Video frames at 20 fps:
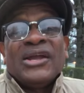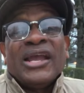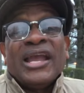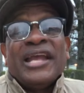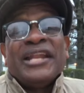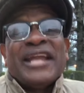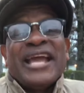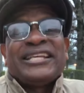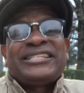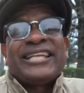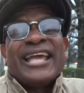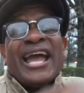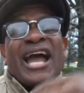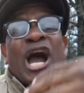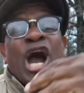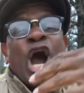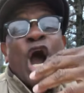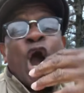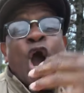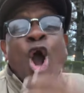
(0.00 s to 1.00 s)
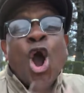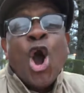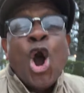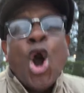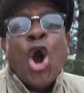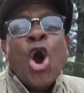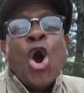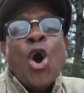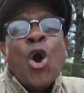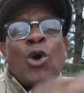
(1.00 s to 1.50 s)
and they said her
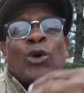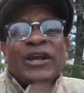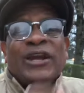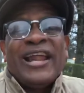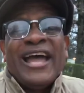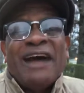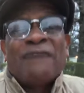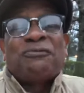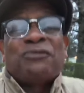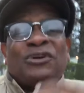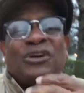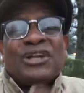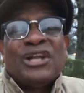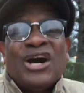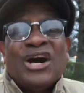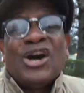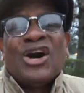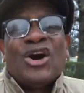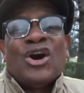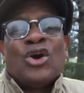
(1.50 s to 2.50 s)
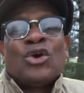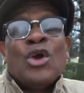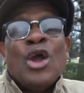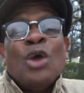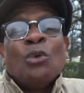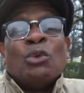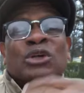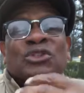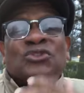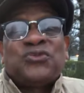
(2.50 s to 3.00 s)
whole left lung
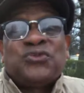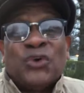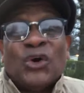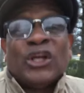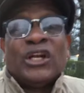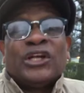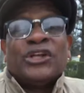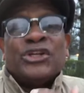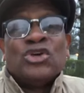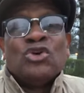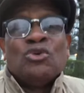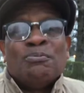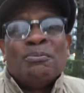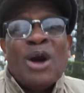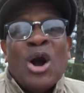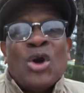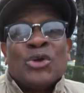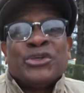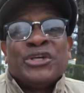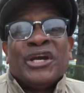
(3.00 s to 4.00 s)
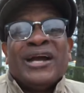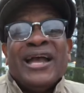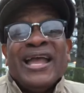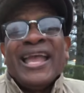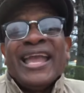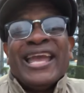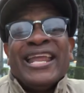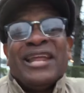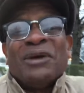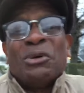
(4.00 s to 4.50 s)
was full of pneumonia,
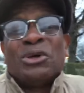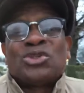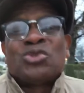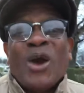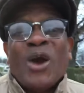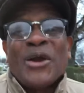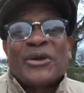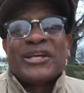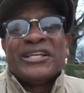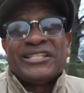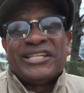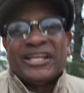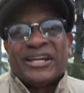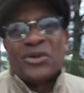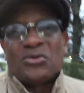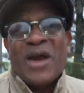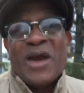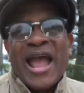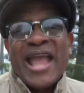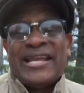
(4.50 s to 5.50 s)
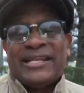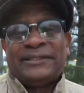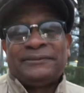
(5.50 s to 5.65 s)
and it was working to the right.